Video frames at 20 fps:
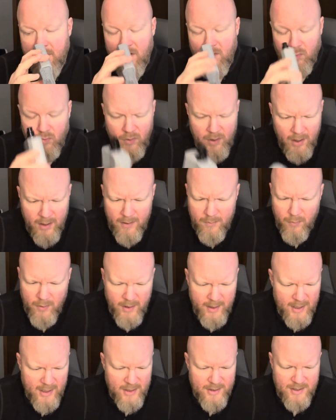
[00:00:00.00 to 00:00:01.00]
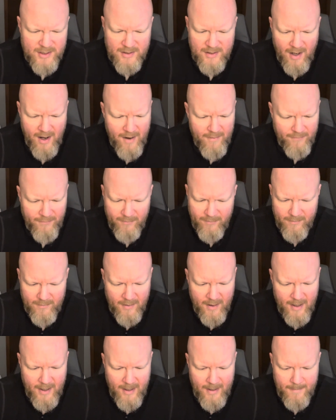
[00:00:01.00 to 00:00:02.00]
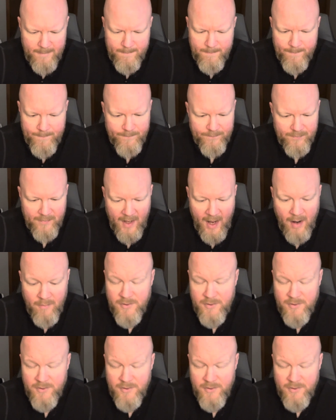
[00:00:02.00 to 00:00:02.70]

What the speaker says: Really, really good stuff. I